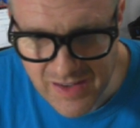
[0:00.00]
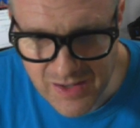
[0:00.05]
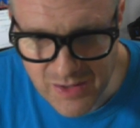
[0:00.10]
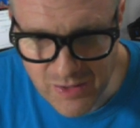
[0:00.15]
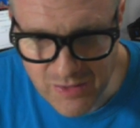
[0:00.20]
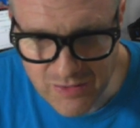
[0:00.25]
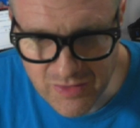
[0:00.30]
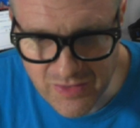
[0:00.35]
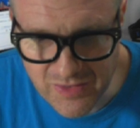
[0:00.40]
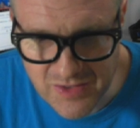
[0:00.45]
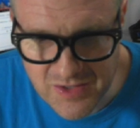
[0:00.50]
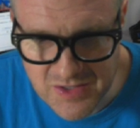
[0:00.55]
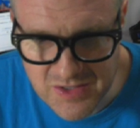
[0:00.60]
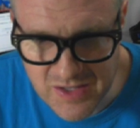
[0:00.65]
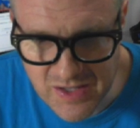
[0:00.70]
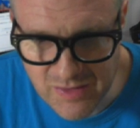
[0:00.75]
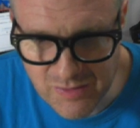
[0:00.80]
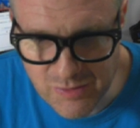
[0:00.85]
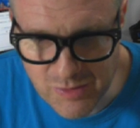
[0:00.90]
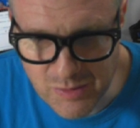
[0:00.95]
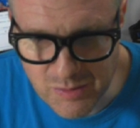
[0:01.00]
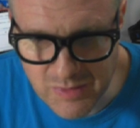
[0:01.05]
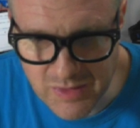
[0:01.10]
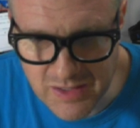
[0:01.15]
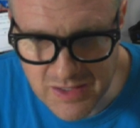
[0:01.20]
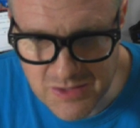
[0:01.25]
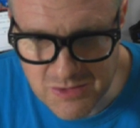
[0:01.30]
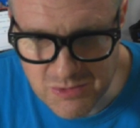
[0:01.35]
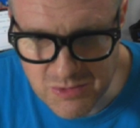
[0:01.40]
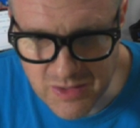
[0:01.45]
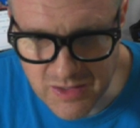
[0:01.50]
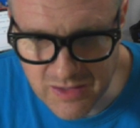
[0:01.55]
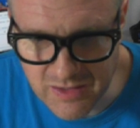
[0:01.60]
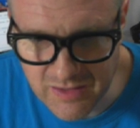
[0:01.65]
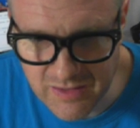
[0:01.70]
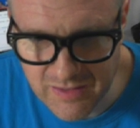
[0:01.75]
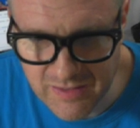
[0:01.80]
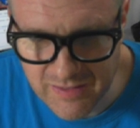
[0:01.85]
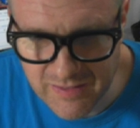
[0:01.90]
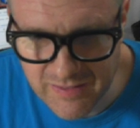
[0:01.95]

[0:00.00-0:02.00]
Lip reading: I know I've got the save from last week.